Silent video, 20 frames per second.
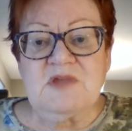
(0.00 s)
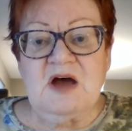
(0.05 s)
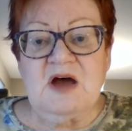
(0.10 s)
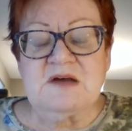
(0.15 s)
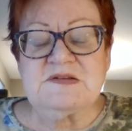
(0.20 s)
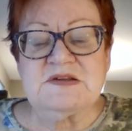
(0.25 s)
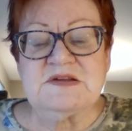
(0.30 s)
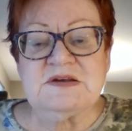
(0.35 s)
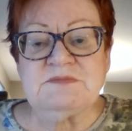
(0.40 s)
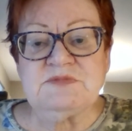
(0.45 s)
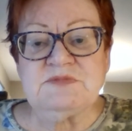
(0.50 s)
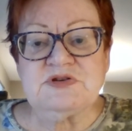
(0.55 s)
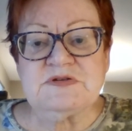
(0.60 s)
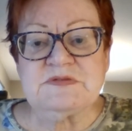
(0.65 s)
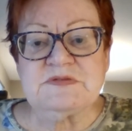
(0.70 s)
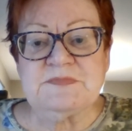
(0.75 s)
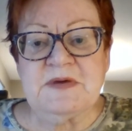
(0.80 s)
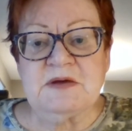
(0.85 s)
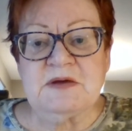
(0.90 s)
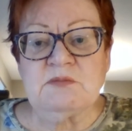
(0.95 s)
I seem to
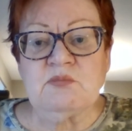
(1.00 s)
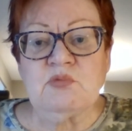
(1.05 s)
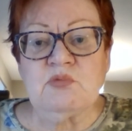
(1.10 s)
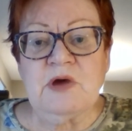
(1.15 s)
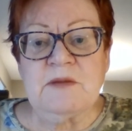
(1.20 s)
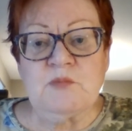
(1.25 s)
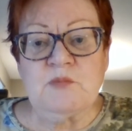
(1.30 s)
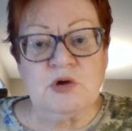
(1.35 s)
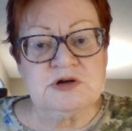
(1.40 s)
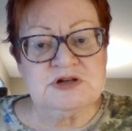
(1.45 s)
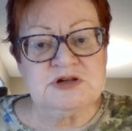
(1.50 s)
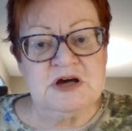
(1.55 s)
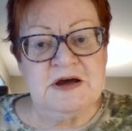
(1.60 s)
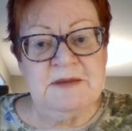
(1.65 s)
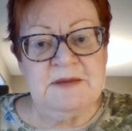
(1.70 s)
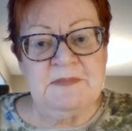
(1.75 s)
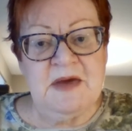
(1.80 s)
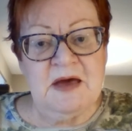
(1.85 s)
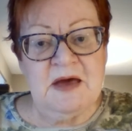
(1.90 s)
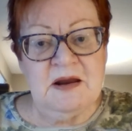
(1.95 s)
spend way more
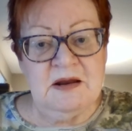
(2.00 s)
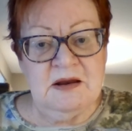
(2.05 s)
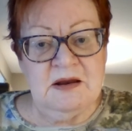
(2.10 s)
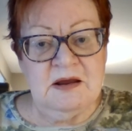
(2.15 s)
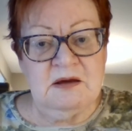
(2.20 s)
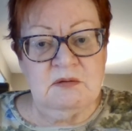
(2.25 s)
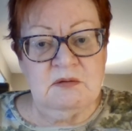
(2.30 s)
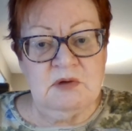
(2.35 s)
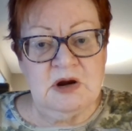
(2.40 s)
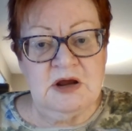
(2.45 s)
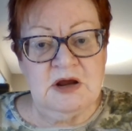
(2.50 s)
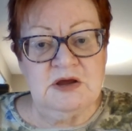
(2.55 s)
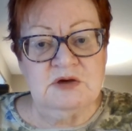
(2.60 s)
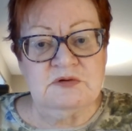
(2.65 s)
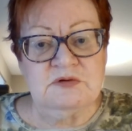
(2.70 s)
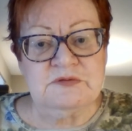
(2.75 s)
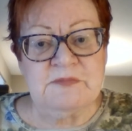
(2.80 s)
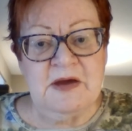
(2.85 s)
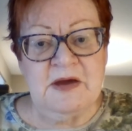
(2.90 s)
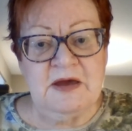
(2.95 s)
time editing when I
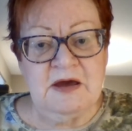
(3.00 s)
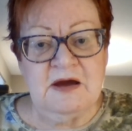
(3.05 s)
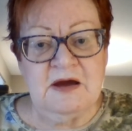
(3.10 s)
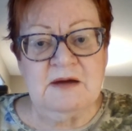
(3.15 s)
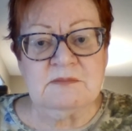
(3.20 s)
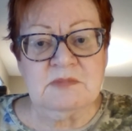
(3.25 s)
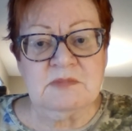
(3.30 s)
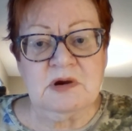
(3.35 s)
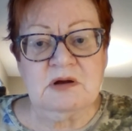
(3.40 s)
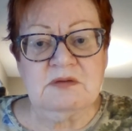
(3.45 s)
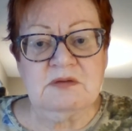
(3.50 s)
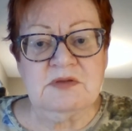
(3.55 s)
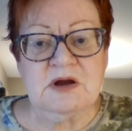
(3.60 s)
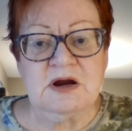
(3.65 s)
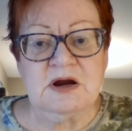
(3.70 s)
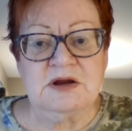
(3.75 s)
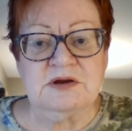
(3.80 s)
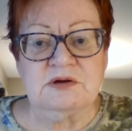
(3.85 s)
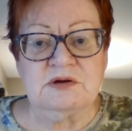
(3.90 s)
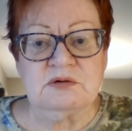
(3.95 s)
use my camera than
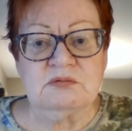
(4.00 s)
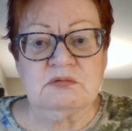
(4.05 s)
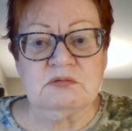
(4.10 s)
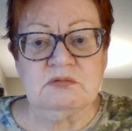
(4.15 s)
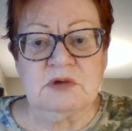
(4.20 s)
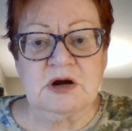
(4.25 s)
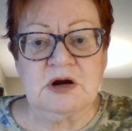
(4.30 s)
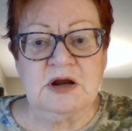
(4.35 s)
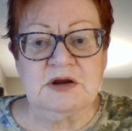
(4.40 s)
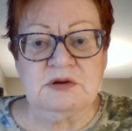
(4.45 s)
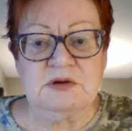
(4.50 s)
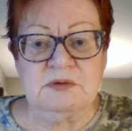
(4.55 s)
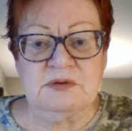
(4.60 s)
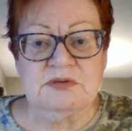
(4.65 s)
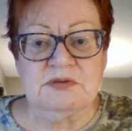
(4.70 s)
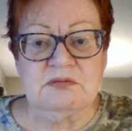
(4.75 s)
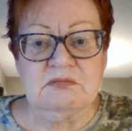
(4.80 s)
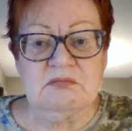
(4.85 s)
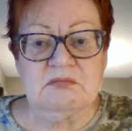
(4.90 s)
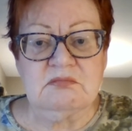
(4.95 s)
I do when I do it
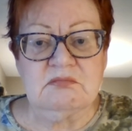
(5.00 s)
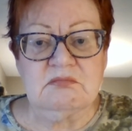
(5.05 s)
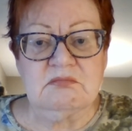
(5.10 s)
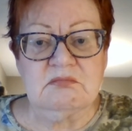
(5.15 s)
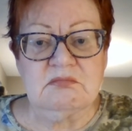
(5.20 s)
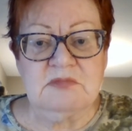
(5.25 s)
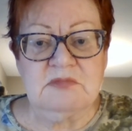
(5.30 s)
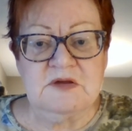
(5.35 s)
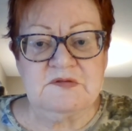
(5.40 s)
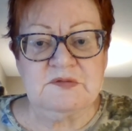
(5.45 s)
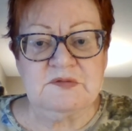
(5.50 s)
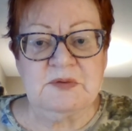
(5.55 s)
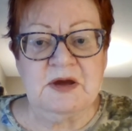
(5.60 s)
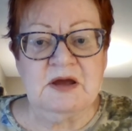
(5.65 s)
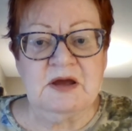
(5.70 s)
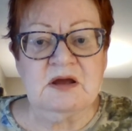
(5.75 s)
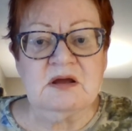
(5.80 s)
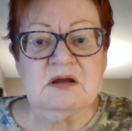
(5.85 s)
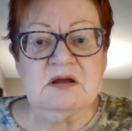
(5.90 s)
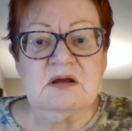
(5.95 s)
this
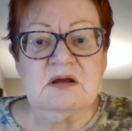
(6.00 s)
way.